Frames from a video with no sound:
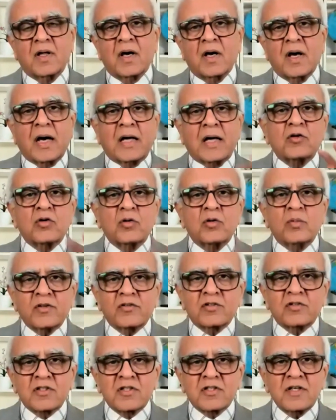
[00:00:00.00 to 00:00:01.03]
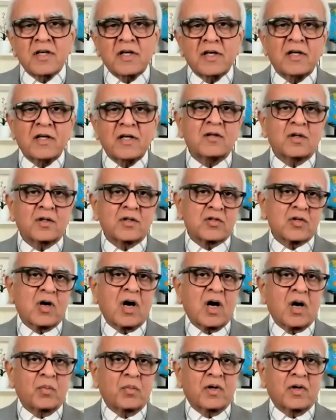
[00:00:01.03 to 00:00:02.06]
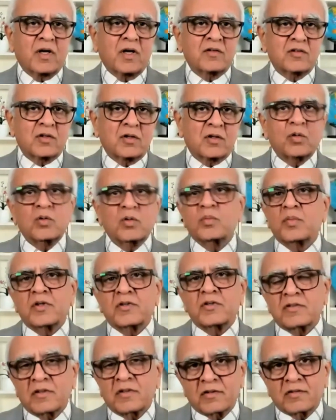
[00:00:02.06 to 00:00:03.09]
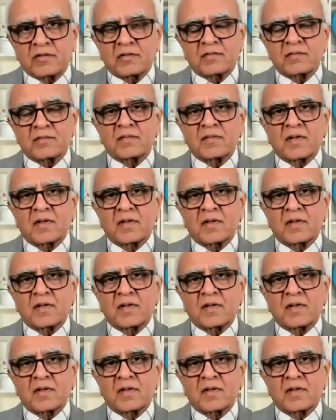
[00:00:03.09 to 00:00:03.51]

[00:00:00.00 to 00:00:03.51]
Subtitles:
And you must treat your job as your own business.